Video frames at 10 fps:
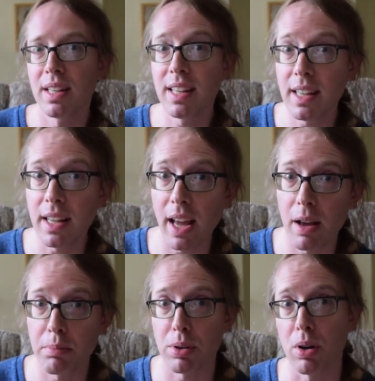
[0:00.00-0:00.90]
he,
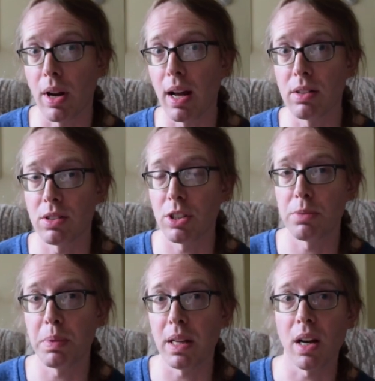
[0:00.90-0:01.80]
him pronouns
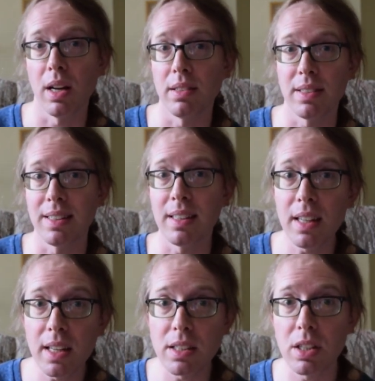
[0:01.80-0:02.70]
just because it's
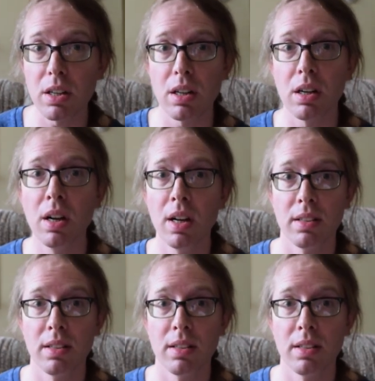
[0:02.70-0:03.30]
easier.